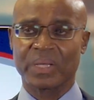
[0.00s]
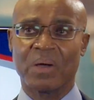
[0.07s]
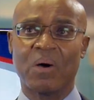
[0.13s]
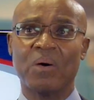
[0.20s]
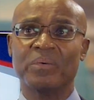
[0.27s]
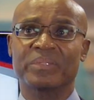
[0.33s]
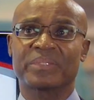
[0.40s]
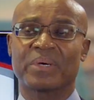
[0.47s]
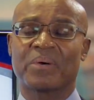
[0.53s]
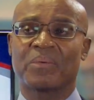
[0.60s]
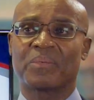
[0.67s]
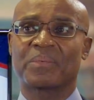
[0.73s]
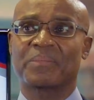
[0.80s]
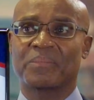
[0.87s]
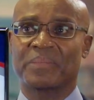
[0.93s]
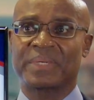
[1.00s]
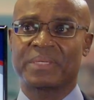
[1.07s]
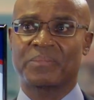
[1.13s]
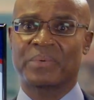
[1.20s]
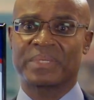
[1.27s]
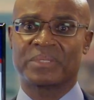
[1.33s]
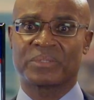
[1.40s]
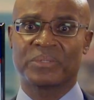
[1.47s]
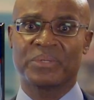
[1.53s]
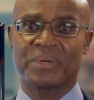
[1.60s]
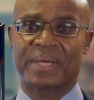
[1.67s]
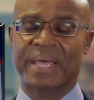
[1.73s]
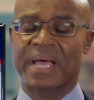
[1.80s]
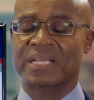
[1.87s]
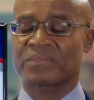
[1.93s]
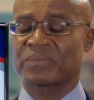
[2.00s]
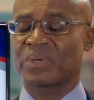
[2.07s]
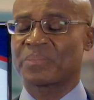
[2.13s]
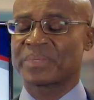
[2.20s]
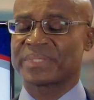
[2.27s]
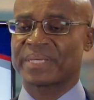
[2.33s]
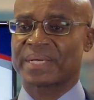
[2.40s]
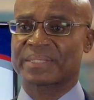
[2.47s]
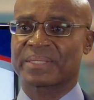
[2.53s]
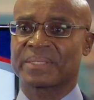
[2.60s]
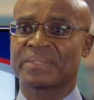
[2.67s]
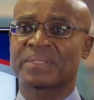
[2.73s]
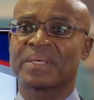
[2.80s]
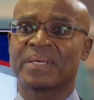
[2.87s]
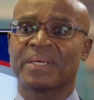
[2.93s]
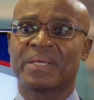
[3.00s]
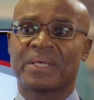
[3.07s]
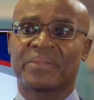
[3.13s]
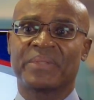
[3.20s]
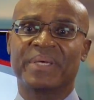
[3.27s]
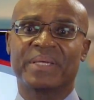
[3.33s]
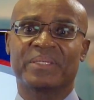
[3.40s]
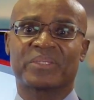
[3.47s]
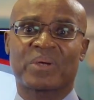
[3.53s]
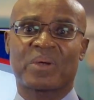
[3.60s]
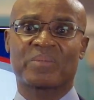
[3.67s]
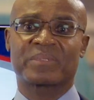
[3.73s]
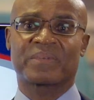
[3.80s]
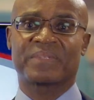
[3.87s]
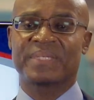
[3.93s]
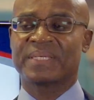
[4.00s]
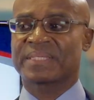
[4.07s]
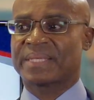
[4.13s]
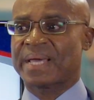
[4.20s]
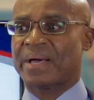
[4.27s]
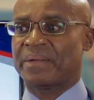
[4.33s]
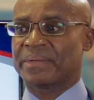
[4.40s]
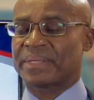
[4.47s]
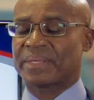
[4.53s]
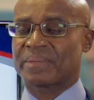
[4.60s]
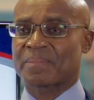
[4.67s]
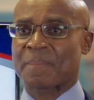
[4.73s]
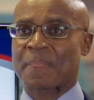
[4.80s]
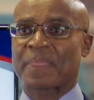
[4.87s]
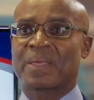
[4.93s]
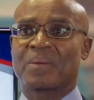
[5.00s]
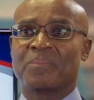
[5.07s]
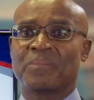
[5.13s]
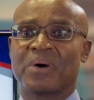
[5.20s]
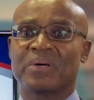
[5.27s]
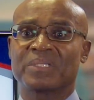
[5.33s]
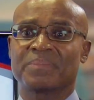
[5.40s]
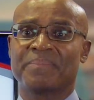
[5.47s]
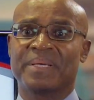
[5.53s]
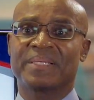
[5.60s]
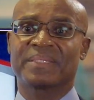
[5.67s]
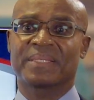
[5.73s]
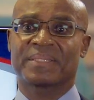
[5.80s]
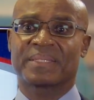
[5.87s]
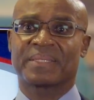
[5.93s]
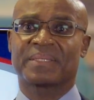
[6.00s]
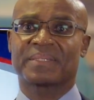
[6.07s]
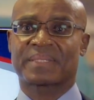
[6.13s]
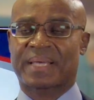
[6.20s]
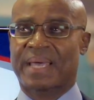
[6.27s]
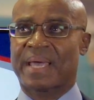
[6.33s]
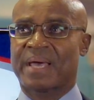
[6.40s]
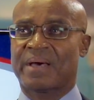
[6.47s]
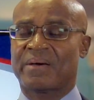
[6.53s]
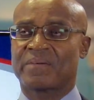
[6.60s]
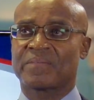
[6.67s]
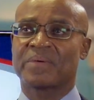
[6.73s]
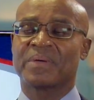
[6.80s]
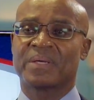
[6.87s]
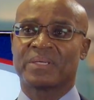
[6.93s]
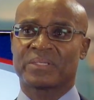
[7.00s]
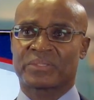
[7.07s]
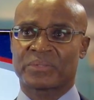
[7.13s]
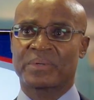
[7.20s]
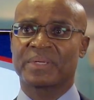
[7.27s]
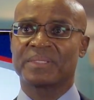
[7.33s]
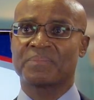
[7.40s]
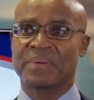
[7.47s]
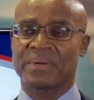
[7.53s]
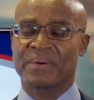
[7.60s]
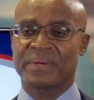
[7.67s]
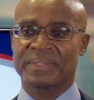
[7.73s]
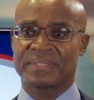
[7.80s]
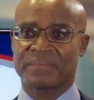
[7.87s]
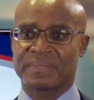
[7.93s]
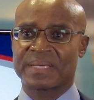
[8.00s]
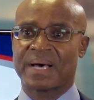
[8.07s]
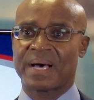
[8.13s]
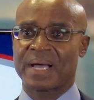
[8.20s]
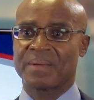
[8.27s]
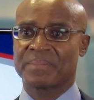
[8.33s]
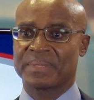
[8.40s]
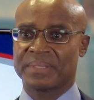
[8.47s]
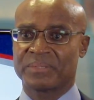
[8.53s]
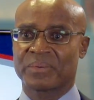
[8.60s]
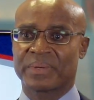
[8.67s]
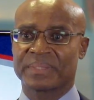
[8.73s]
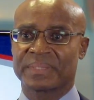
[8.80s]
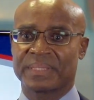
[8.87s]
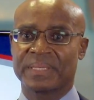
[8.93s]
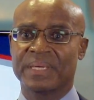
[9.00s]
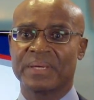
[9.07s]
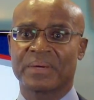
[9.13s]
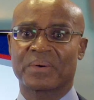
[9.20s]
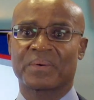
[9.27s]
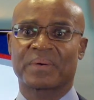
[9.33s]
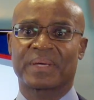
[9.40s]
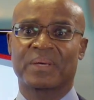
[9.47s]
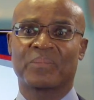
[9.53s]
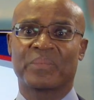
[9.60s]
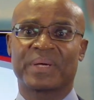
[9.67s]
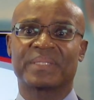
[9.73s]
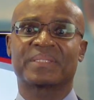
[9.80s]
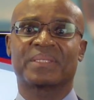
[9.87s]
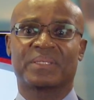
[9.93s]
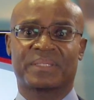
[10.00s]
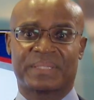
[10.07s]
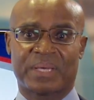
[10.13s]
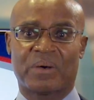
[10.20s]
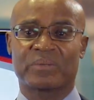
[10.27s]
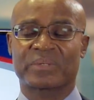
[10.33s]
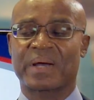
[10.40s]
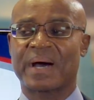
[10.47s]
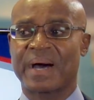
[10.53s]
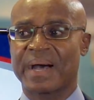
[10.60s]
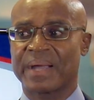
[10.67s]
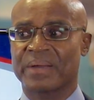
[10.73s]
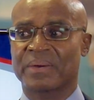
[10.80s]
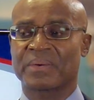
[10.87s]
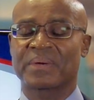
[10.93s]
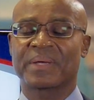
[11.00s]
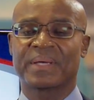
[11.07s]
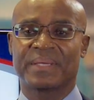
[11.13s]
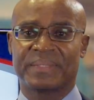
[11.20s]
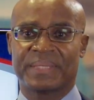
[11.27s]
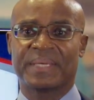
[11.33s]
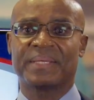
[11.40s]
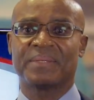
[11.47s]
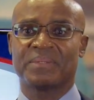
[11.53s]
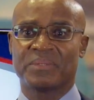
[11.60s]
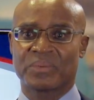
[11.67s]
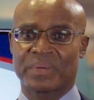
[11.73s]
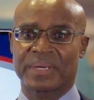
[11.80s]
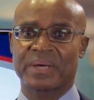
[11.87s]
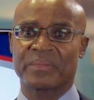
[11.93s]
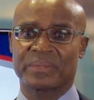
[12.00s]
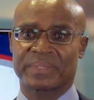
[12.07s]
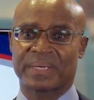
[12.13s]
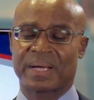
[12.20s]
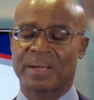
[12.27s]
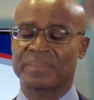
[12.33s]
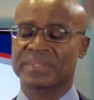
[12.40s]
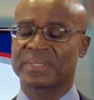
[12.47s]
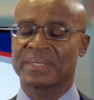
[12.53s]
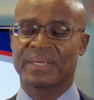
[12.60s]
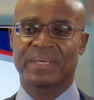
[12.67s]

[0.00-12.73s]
Also, when you do your cash flow projections, think in terms of seasonality. Most businesses have certain periods of time during the year in which sales are higher than during other times.